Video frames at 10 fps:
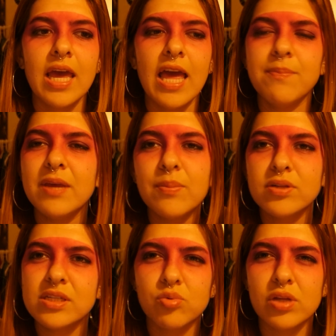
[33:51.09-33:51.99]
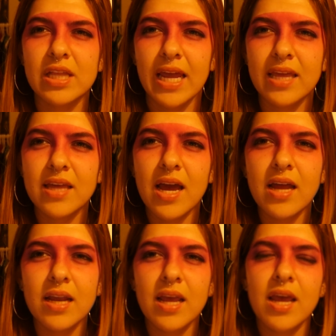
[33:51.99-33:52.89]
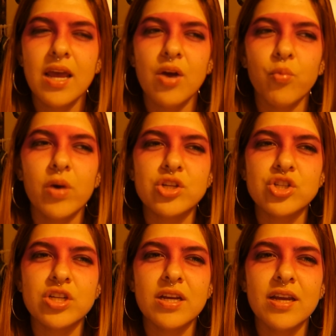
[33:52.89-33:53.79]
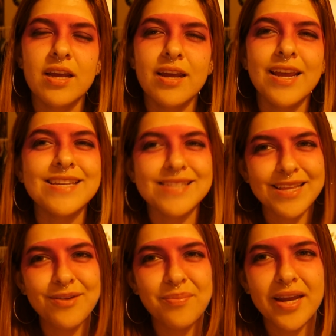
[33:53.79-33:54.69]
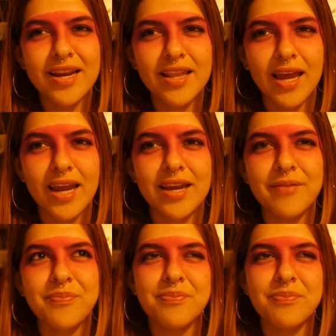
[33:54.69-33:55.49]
And people didn't really like that, which is a little bit like,